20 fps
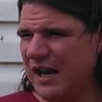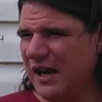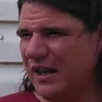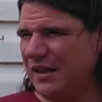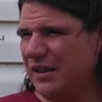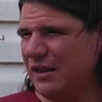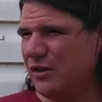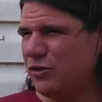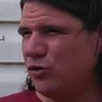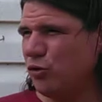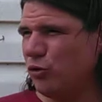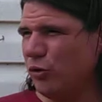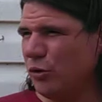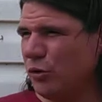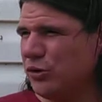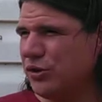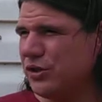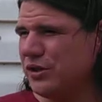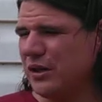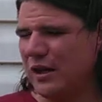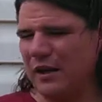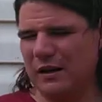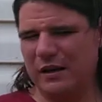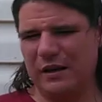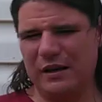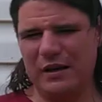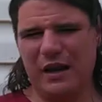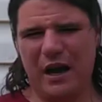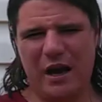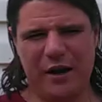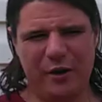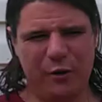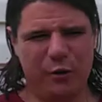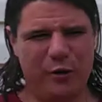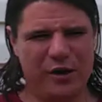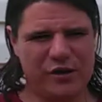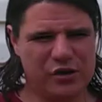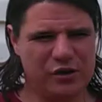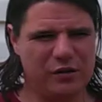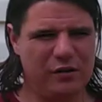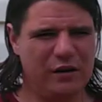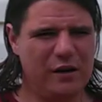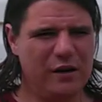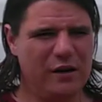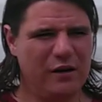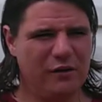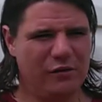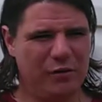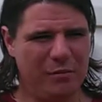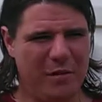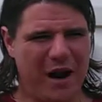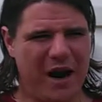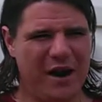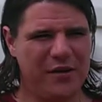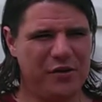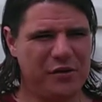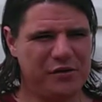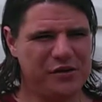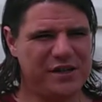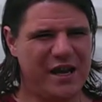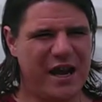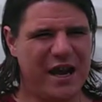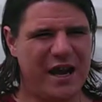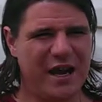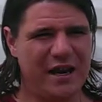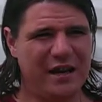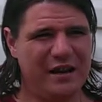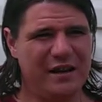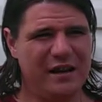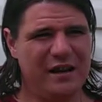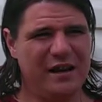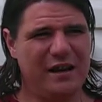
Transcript: and the truce and the non-aggression from either side,